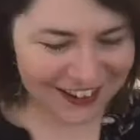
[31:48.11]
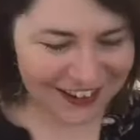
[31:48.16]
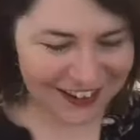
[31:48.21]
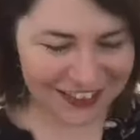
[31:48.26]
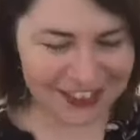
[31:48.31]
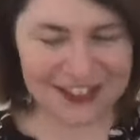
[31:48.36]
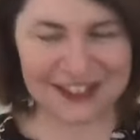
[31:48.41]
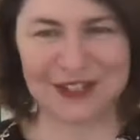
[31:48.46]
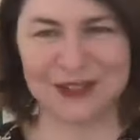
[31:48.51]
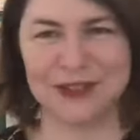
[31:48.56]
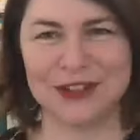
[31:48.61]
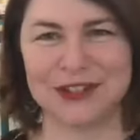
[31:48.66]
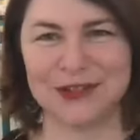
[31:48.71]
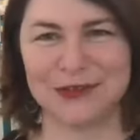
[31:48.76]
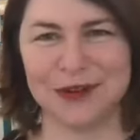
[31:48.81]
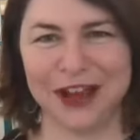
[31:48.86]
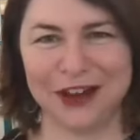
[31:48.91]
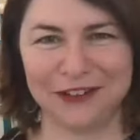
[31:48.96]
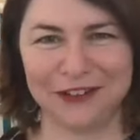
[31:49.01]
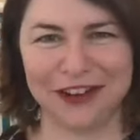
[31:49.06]
There's always a
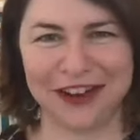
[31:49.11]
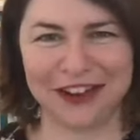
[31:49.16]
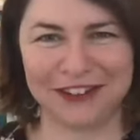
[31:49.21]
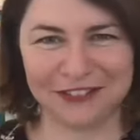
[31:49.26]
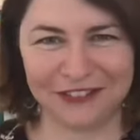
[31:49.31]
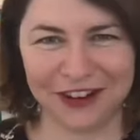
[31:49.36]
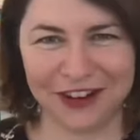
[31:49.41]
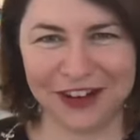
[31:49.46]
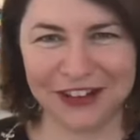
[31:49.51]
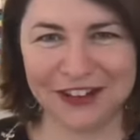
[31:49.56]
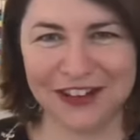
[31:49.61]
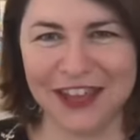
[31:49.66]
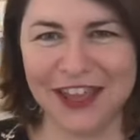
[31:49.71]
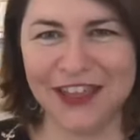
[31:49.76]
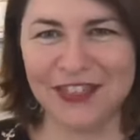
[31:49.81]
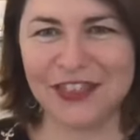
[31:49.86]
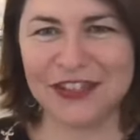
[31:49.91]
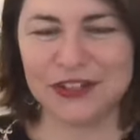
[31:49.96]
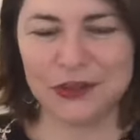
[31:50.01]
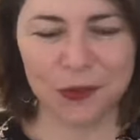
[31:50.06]
way around, right?
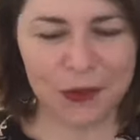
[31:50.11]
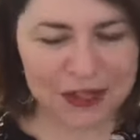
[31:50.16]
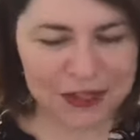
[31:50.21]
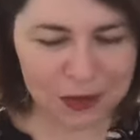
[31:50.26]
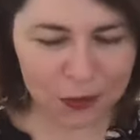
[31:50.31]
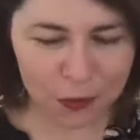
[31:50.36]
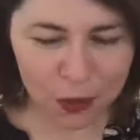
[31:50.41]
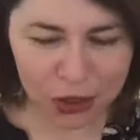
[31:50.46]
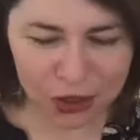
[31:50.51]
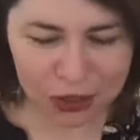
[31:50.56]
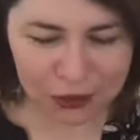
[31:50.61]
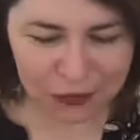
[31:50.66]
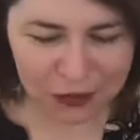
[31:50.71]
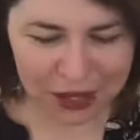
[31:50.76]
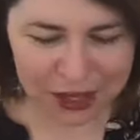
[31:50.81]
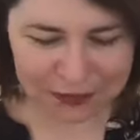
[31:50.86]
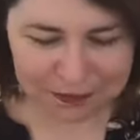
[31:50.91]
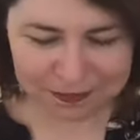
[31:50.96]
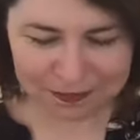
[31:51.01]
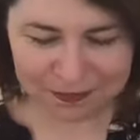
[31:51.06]
There's always a
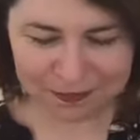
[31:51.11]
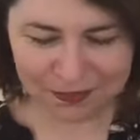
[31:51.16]
workaround.